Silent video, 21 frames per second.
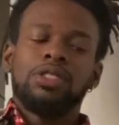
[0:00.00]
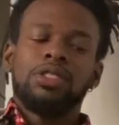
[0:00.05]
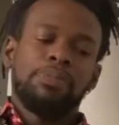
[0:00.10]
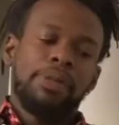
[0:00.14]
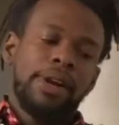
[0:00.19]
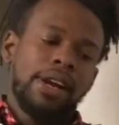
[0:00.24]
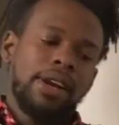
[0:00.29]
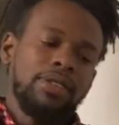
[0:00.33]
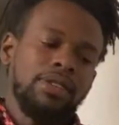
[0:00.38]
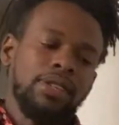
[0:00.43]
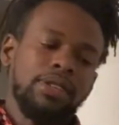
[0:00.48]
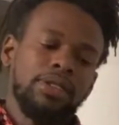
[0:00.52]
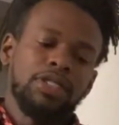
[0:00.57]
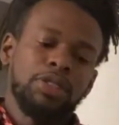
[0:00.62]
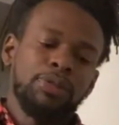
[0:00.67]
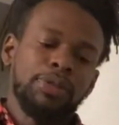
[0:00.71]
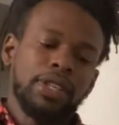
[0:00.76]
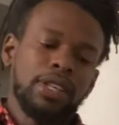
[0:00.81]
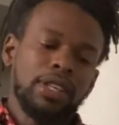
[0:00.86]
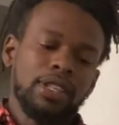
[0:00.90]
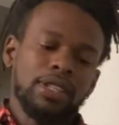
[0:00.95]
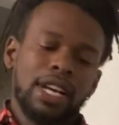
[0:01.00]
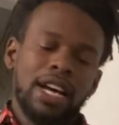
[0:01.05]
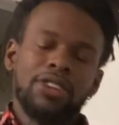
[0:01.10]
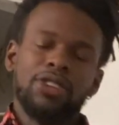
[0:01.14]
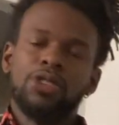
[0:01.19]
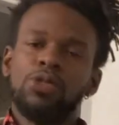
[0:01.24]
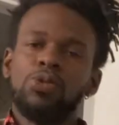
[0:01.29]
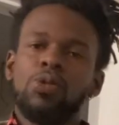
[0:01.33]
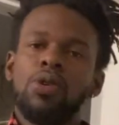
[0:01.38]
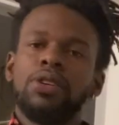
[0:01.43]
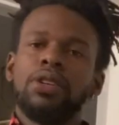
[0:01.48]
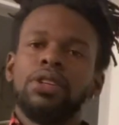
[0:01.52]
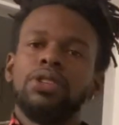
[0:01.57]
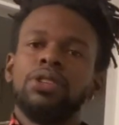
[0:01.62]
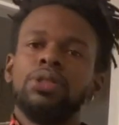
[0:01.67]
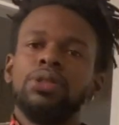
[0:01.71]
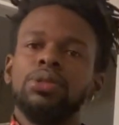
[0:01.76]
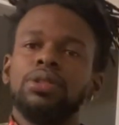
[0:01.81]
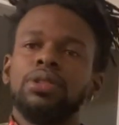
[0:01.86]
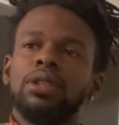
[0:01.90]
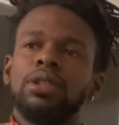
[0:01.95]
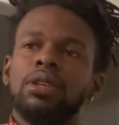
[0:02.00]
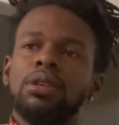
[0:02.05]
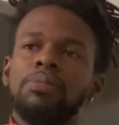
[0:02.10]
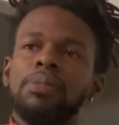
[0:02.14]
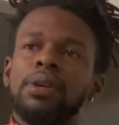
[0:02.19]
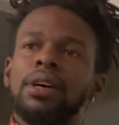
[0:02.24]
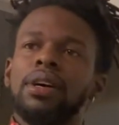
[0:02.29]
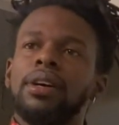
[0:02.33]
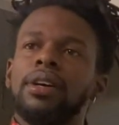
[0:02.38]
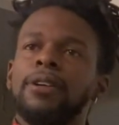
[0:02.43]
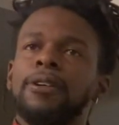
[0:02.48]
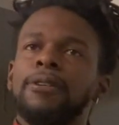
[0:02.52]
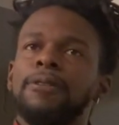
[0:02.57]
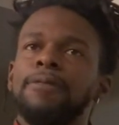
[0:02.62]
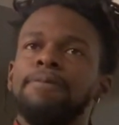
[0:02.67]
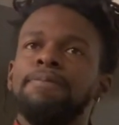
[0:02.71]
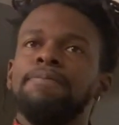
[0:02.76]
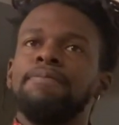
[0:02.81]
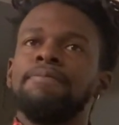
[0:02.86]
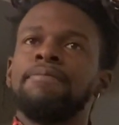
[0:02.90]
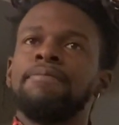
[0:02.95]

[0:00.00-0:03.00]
barrel length is because I do want to do some